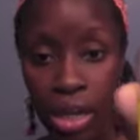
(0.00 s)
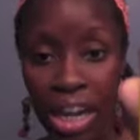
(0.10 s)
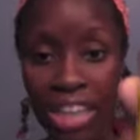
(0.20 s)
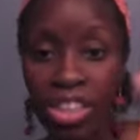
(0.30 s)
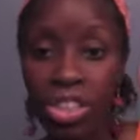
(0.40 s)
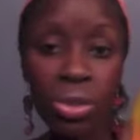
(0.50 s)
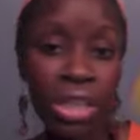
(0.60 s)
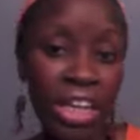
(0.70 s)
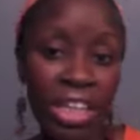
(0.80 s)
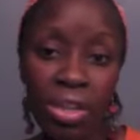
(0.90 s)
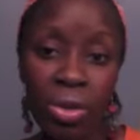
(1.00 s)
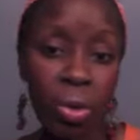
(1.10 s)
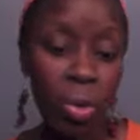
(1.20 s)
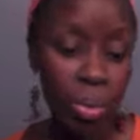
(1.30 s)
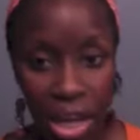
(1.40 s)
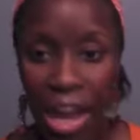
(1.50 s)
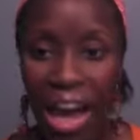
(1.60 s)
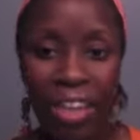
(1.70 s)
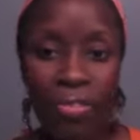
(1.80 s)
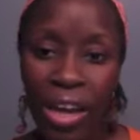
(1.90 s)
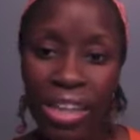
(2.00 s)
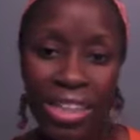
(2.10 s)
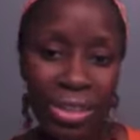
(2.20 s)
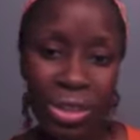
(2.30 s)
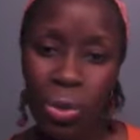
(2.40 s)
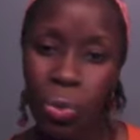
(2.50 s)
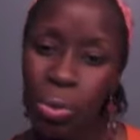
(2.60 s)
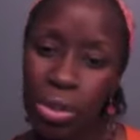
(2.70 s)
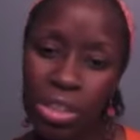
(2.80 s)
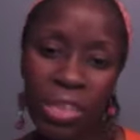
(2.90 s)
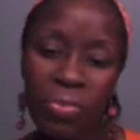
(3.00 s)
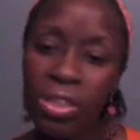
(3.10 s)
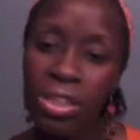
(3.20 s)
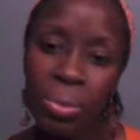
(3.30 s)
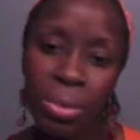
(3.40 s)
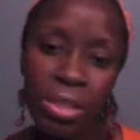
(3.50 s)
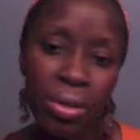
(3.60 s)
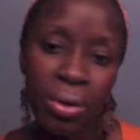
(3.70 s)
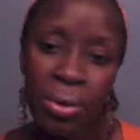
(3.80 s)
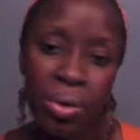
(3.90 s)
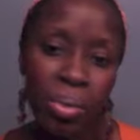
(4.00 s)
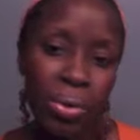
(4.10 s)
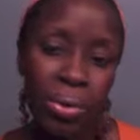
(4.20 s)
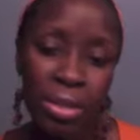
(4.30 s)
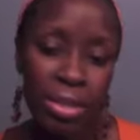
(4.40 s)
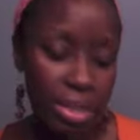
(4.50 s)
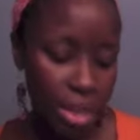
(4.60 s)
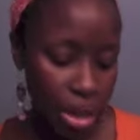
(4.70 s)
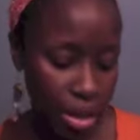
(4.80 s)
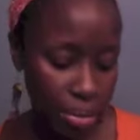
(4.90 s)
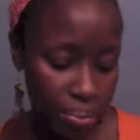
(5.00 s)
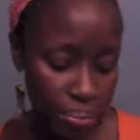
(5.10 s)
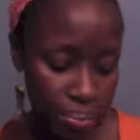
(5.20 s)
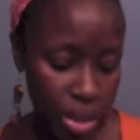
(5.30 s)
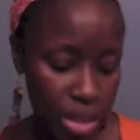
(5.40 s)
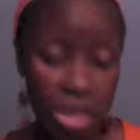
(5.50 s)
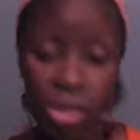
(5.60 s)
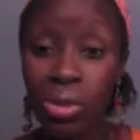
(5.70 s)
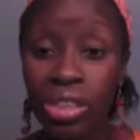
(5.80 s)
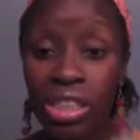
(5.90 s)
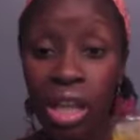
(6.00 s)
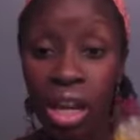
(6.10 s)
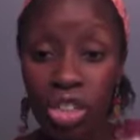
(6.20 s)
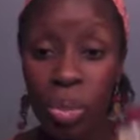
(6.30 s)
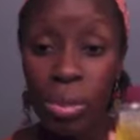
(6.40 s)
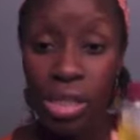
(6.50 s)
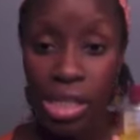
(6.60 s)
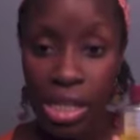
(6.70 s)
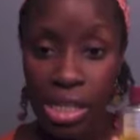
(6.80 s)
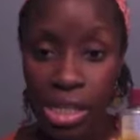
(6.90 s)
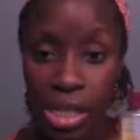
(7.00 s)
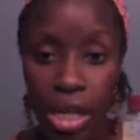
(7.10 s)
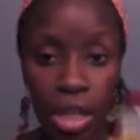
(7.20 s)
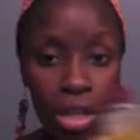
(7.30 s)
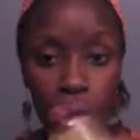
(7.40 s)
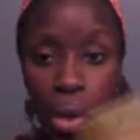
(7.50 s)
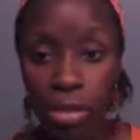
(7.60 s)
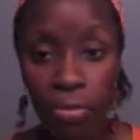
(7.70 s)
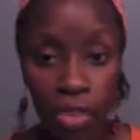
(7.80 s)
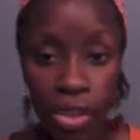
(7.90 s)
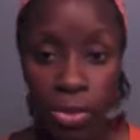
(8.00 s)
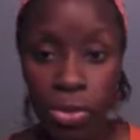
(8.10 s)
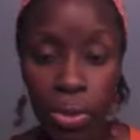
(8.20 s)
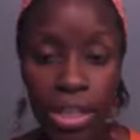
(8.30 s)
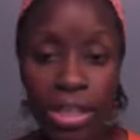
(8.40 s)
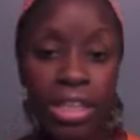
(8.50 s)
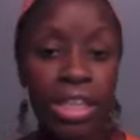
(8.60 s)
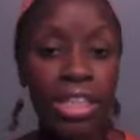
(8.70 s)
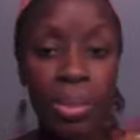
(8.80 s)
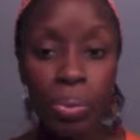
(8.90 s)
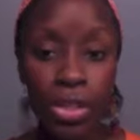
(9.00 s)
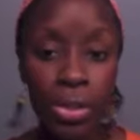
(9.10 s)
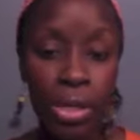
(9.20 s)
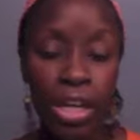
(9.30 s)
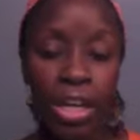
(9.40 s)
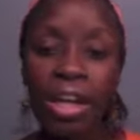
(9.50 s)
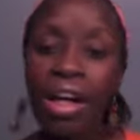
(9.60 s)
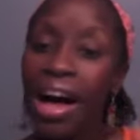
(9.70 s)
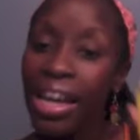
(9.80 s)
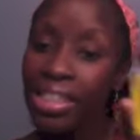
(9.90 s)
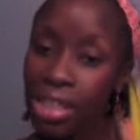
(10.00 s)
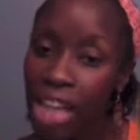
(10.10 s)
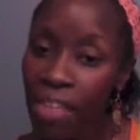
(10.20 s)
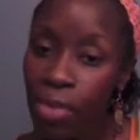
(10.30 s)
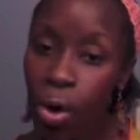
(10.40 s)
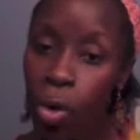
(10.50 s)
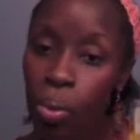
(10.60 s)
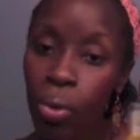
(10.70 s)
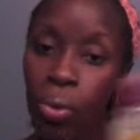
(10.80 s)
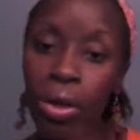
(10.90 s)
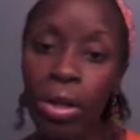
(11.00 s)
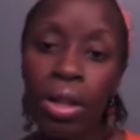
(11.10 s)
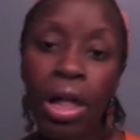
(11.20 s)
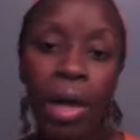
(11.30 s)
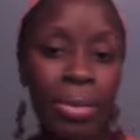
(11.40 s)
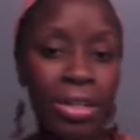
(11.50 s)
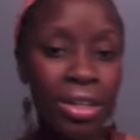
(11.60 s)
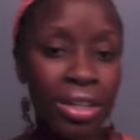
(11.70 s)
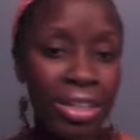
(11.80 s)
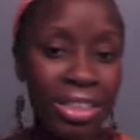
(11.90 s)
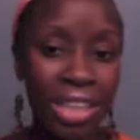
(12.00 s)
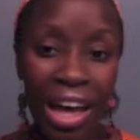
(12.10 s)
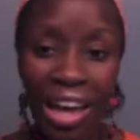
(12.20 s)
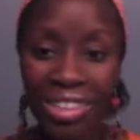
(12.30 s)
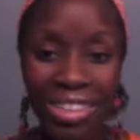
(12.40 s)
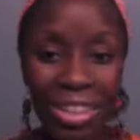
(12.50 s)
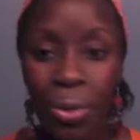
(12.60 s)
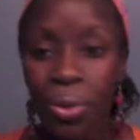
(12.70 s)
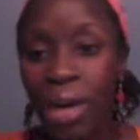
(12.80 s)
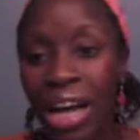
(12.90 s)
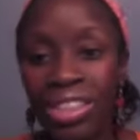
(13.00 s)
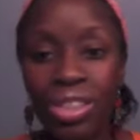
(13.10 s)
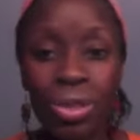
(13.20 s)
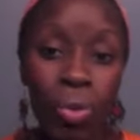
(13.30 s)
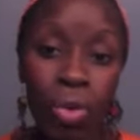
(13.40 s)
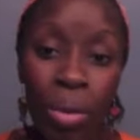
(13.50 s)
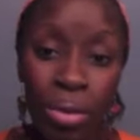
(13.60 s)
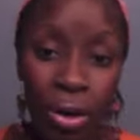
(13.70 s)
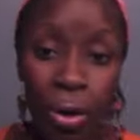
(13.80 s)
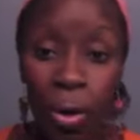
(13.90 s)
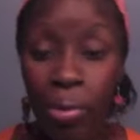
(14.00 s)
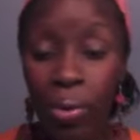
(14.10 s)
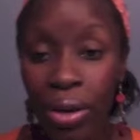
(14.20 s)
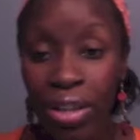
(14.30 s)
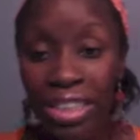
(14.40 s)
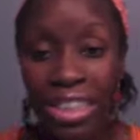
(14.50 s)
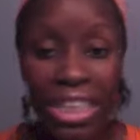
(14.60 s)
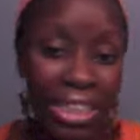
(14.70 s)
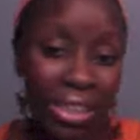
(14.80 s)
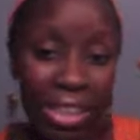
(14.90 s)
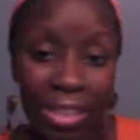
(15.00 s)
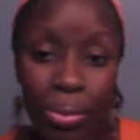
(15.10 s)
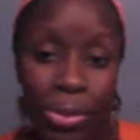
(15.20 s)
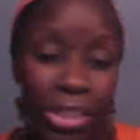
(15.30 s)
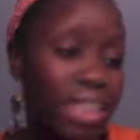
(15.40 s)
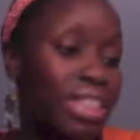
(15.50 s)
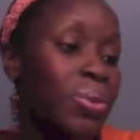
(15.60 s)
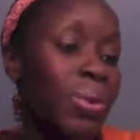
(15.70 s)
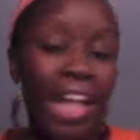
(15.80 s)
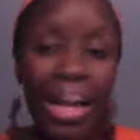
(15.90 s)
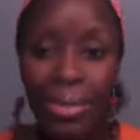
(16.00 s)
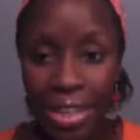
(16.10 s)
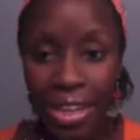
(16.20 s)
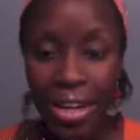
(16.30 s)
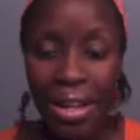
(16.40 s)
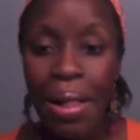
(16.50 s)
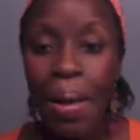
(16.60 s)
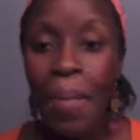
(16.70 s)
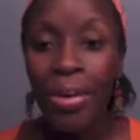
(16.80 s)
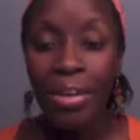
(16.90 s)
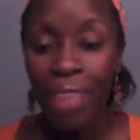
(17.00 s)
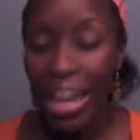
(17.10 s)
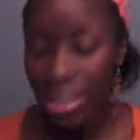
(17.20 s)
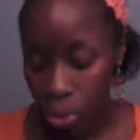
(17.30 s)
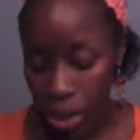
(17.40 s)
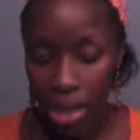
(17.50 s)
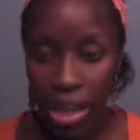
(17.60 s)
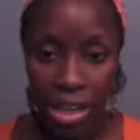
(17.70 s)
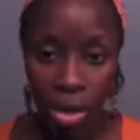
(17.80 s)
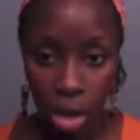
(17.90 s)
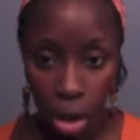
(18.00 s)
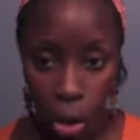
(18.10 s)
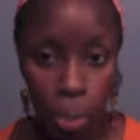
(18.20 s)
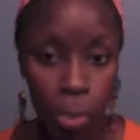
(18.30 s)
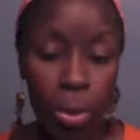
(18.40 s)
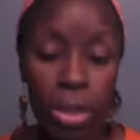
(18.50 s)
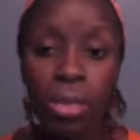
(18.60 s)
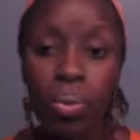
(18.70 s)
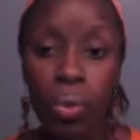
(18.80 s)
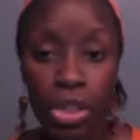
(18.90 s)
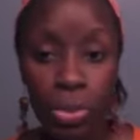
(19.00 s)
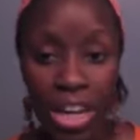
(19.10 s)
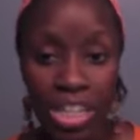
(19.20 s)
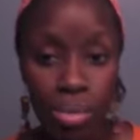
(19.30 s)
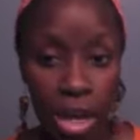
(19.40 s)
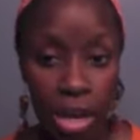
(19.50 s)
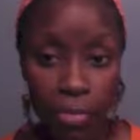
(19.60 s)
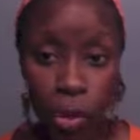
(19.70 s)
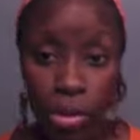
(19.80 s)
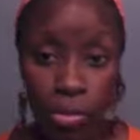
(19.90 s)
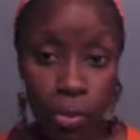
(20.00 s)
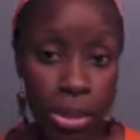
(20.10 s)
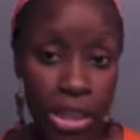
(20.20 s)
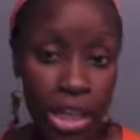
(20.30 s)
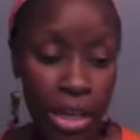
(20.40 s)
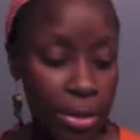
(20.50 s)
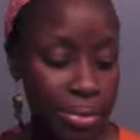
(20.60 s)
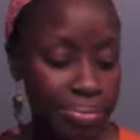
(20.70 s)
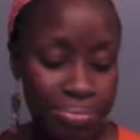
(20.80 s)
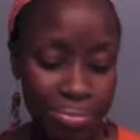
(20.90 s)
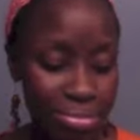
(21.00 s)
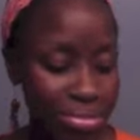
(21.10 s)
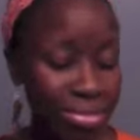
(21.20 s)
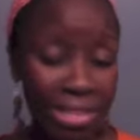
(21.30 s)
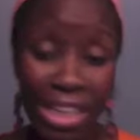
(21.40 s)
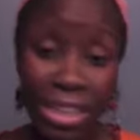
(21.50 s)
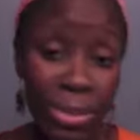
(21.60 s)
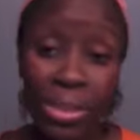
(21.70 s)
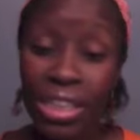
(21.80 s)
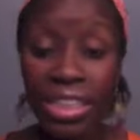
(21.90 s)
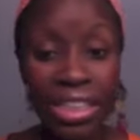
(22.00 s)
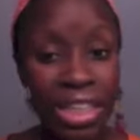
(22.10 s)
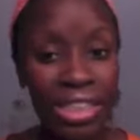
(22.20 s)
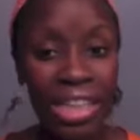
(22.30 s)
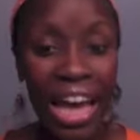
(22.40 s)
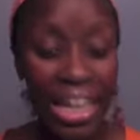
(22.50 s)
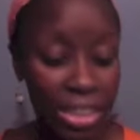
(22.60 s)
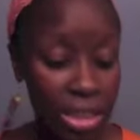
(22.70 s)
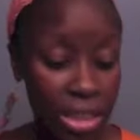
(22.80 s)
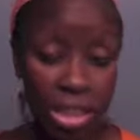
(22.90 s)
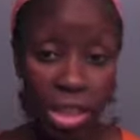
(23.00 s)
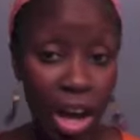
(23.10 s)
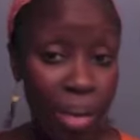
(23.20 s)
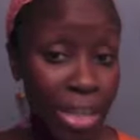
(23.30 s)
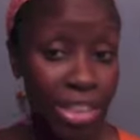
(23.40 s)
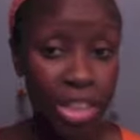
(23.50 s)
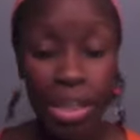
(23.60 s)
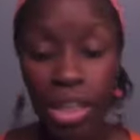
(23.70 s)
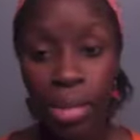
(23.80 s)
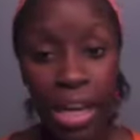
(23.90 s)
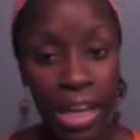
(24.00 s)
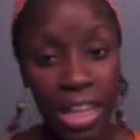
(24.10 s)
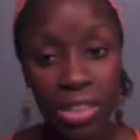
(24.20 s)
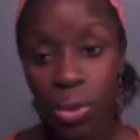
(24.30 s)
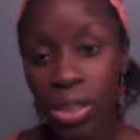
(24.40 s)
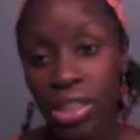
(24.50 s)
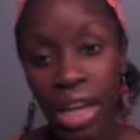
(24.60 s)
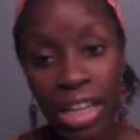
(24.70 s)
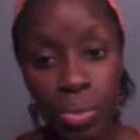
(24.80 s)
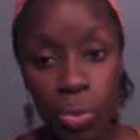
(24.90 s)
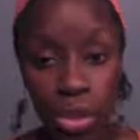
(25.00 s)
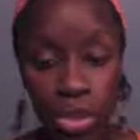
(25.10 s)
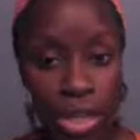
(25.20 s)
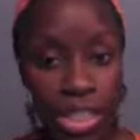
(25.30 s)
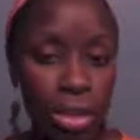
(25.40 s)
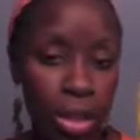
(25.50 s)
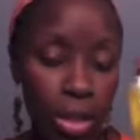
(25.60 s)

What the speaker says: I just use any jojoba. I've found that there's no real difference with the jojoba oils. Just as long as it's 100%. No other fillers or anything, it's completely okay. I still have jojoba oil because, you know, how could you go wrong with jojoba oil? It's like the most innocent oil out there. But I do not like jojoba oil to moisturize my 4B, 4C hair. I just don't think it does as good a job as Jamaican black castor oil. It's not as moisturizing.